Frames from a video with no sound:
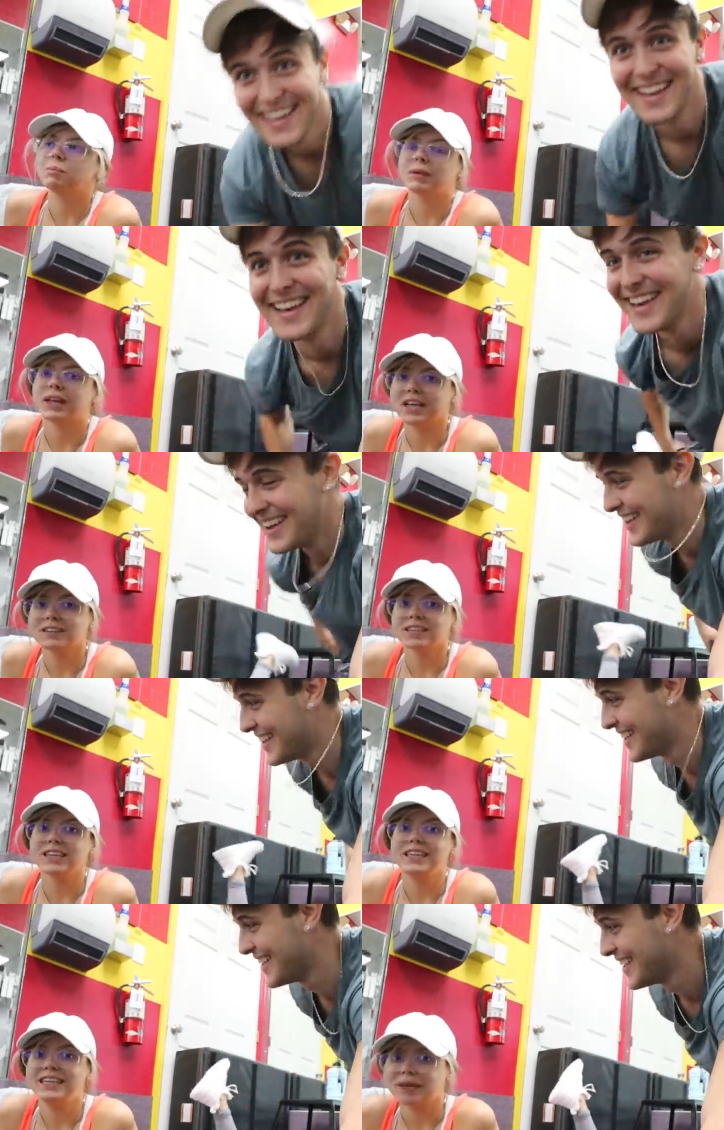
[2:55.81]
Speaker 1: but planks like
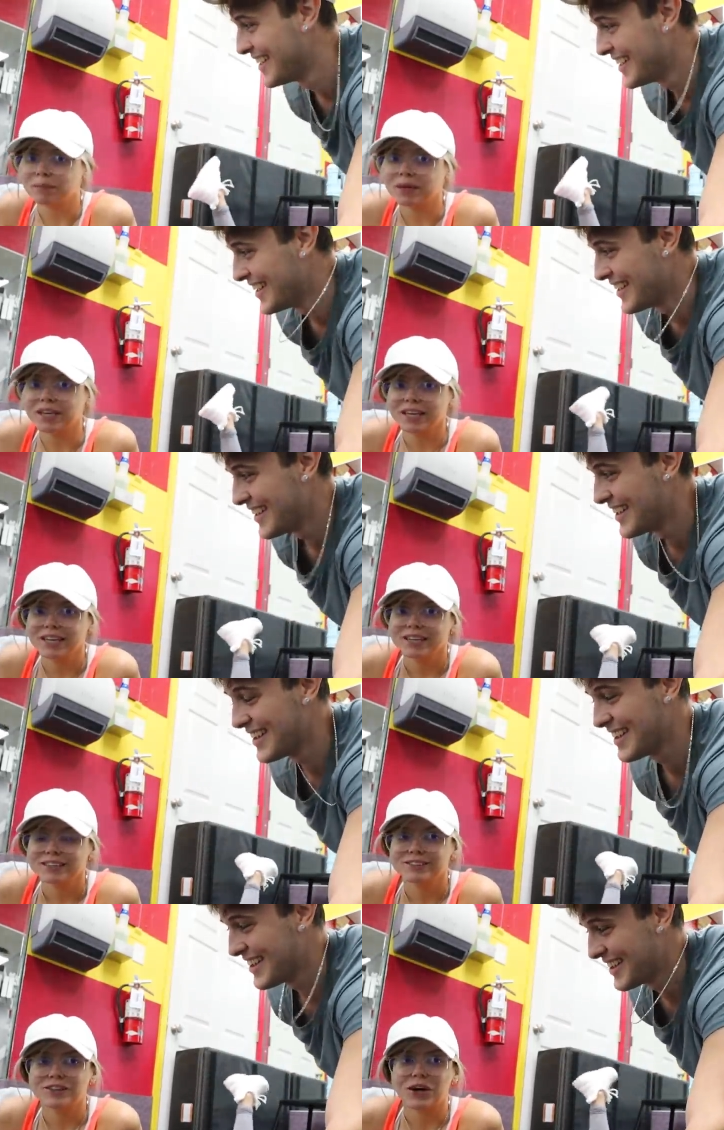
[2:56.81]
get me.
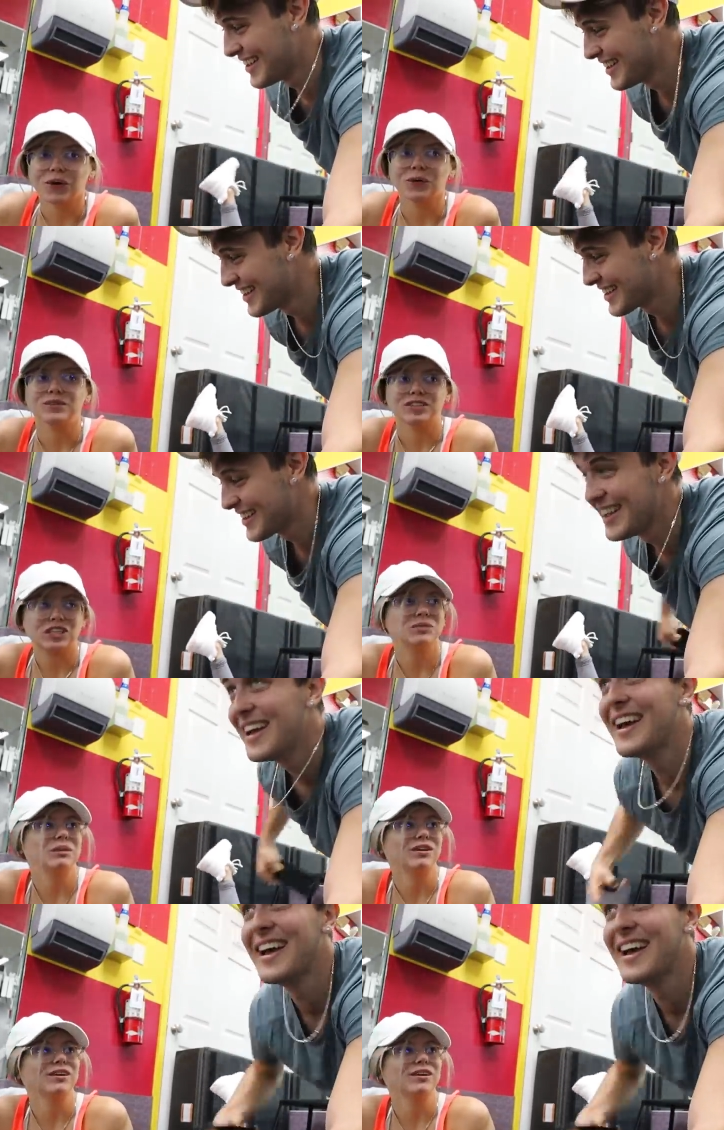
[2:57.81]
So it's gonna be